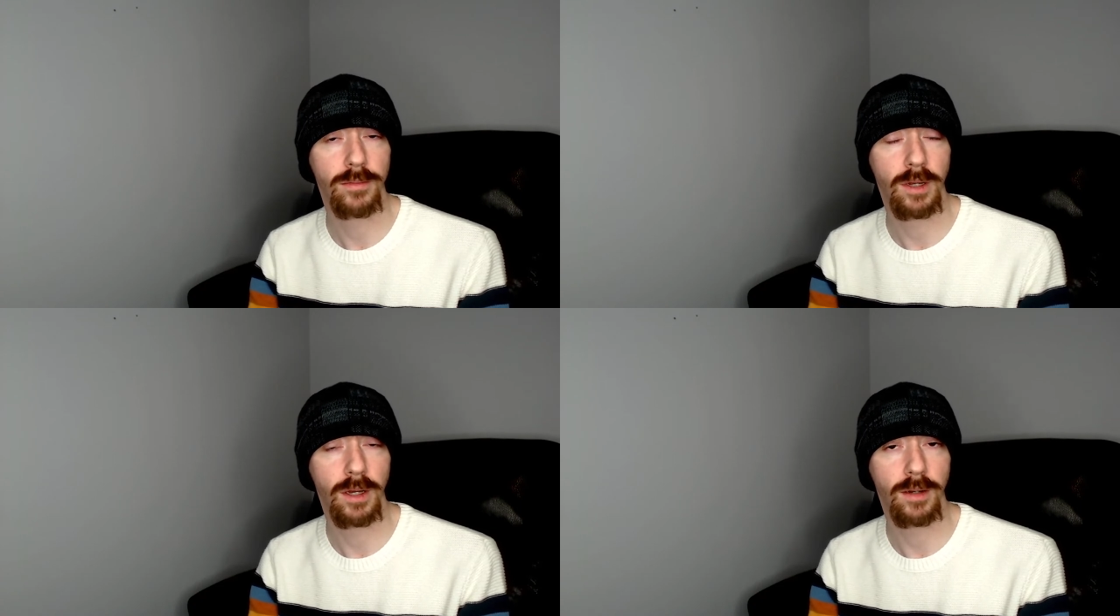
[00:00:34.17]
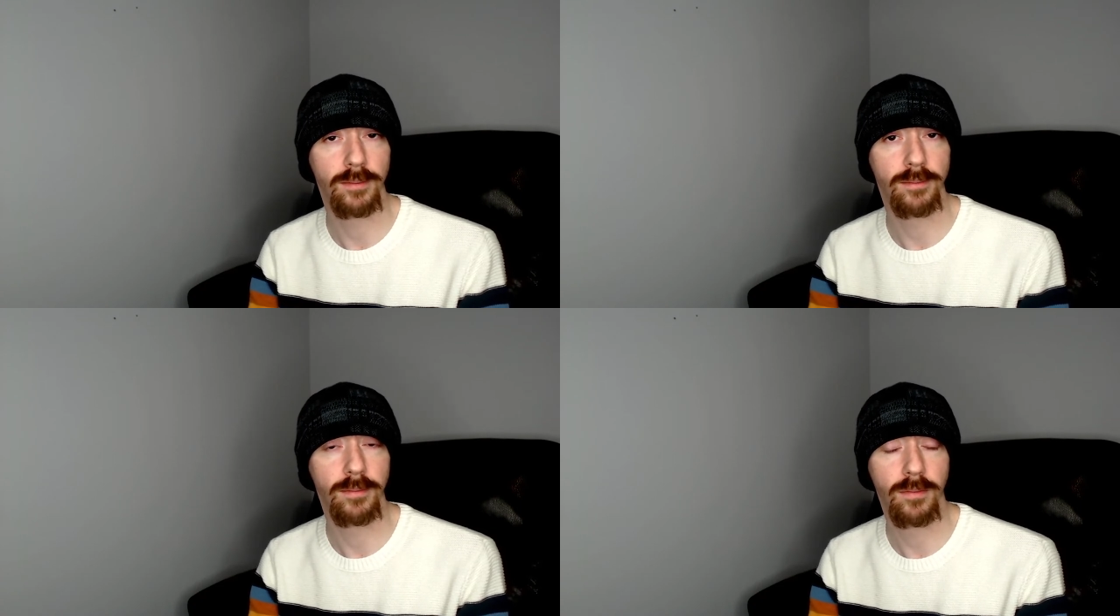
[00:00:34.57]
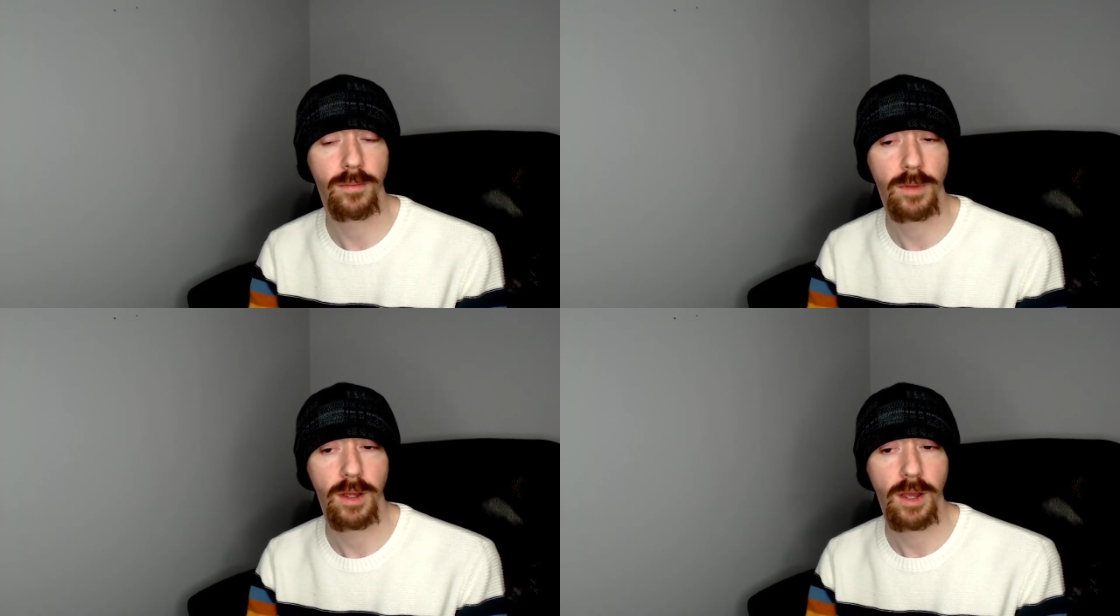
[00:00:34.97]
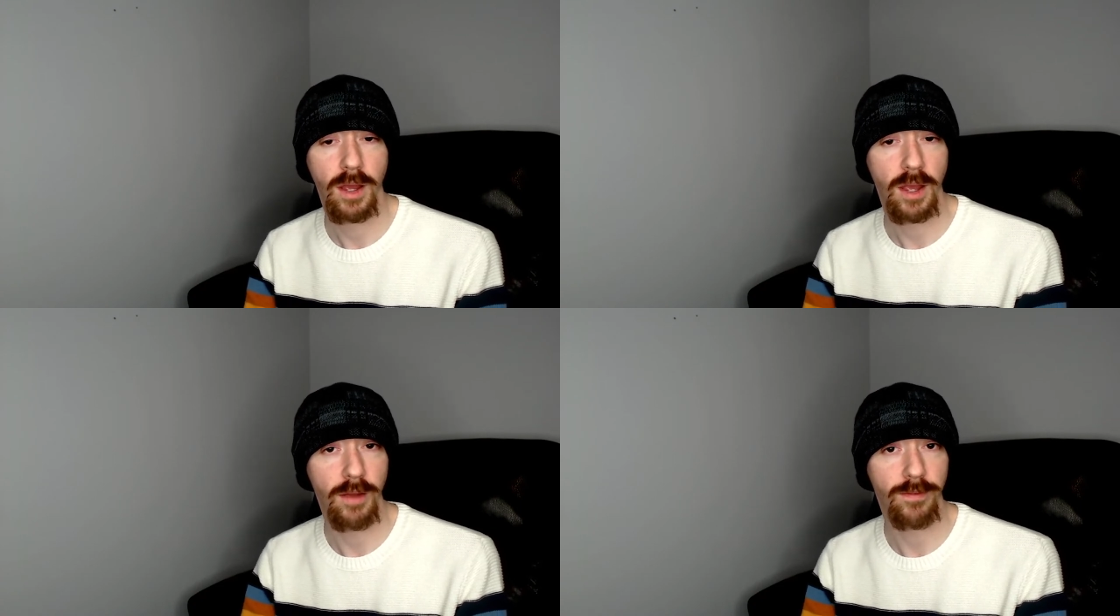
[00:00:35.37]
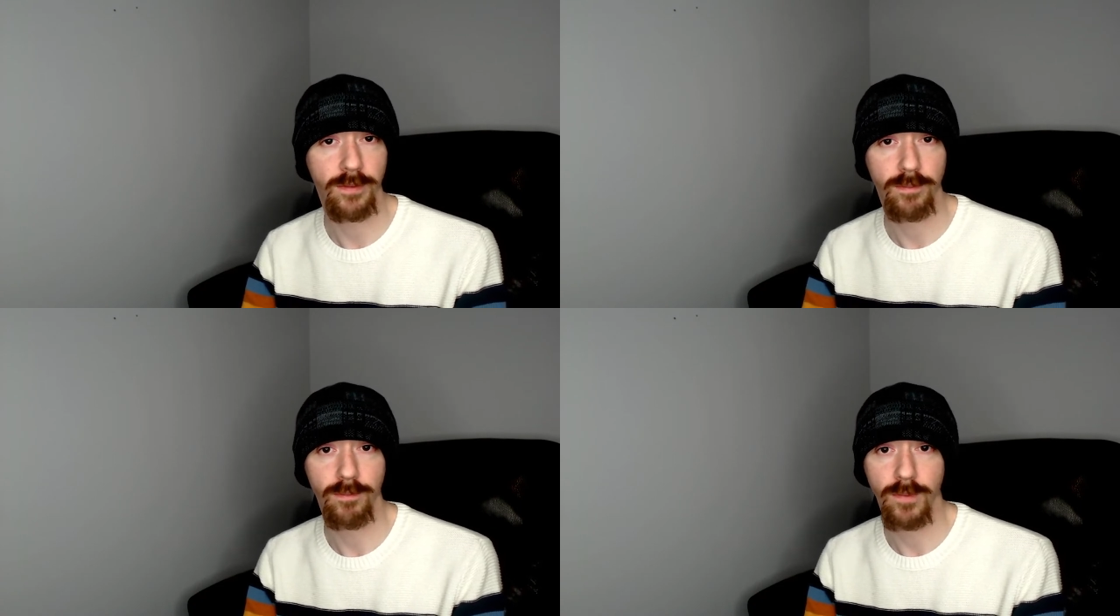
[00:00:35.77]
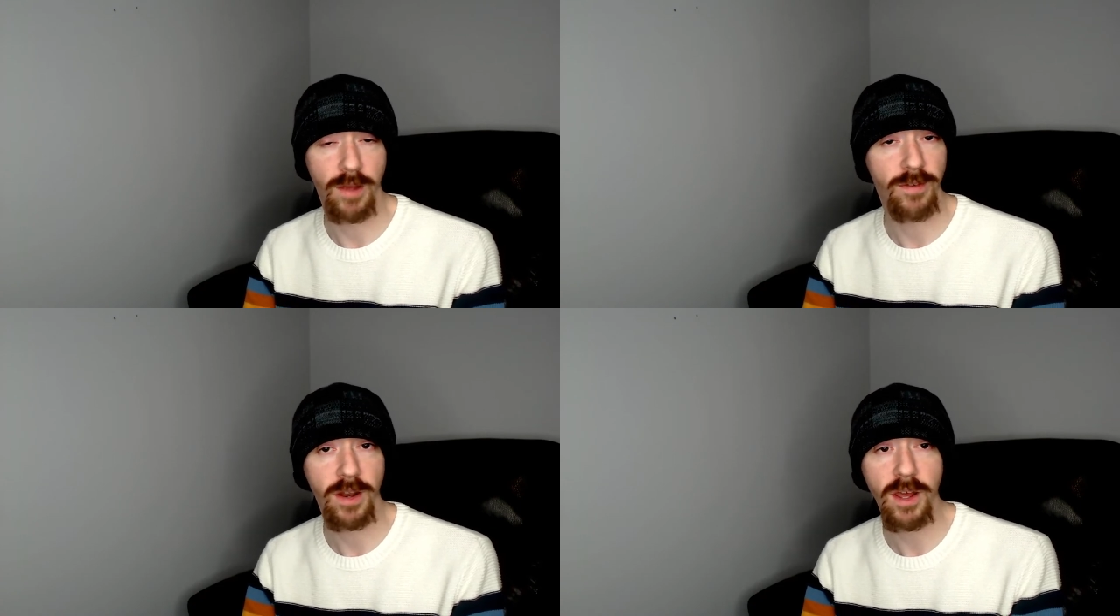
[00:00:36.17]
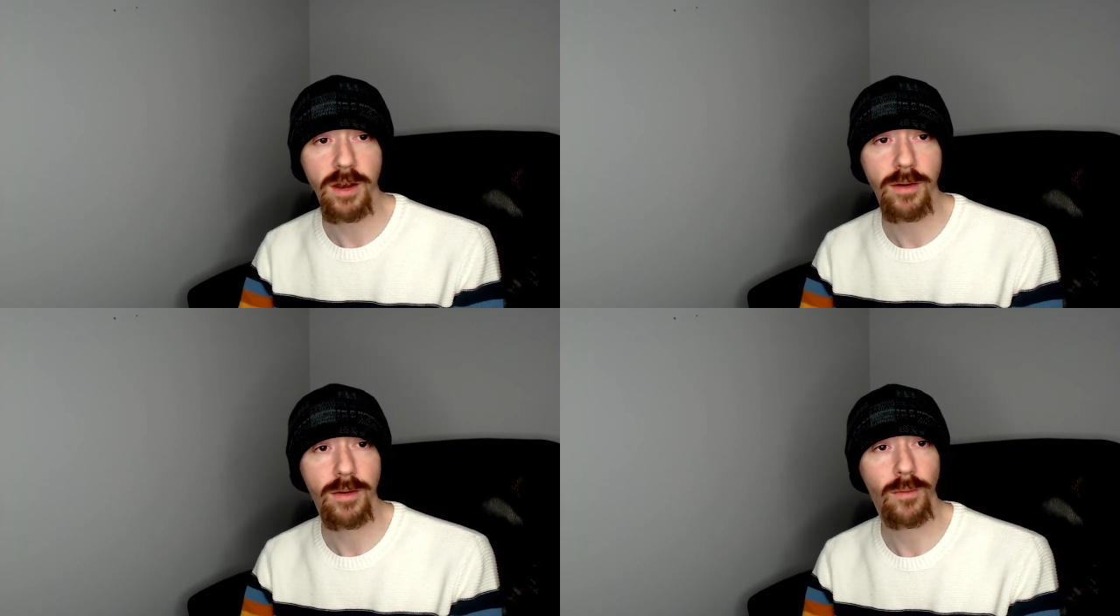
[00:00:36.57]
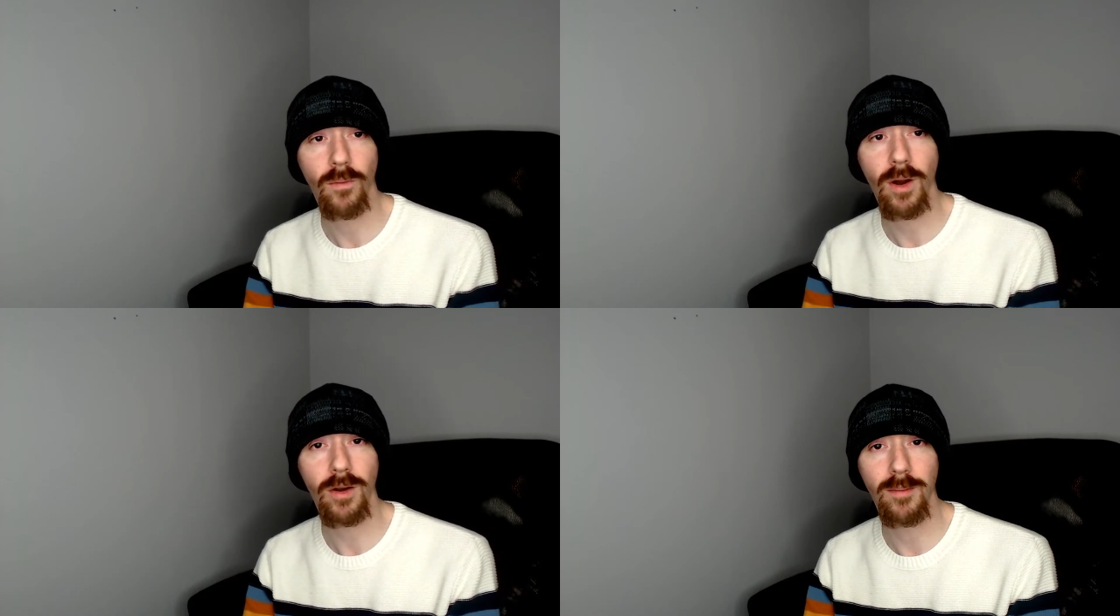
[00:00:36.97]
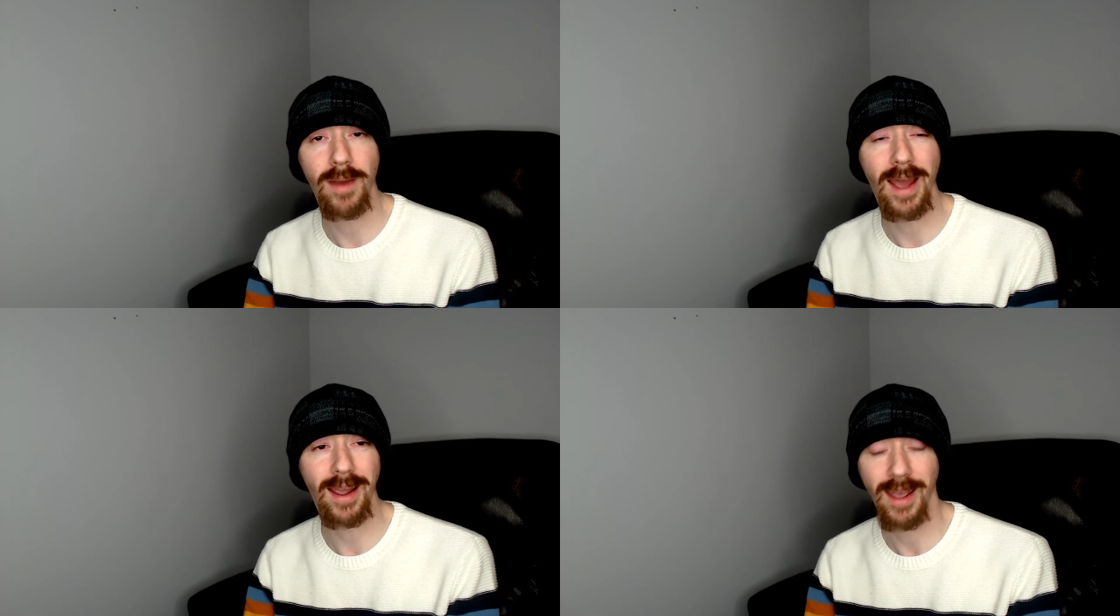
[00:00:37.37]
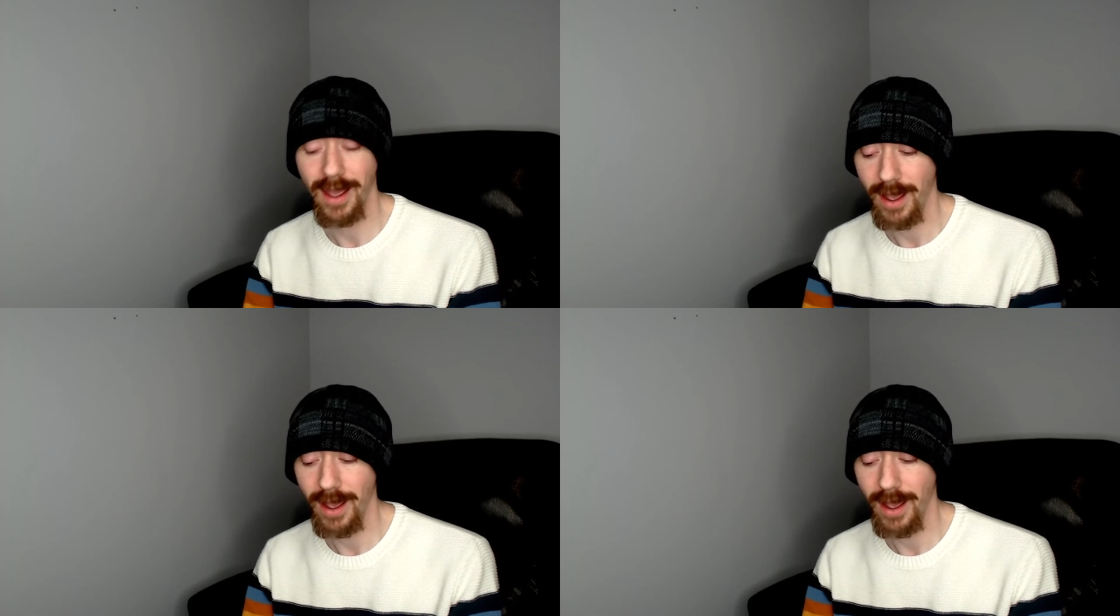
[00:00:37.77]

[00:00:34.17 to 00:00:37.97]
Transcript: Um, if if you did, welcome back.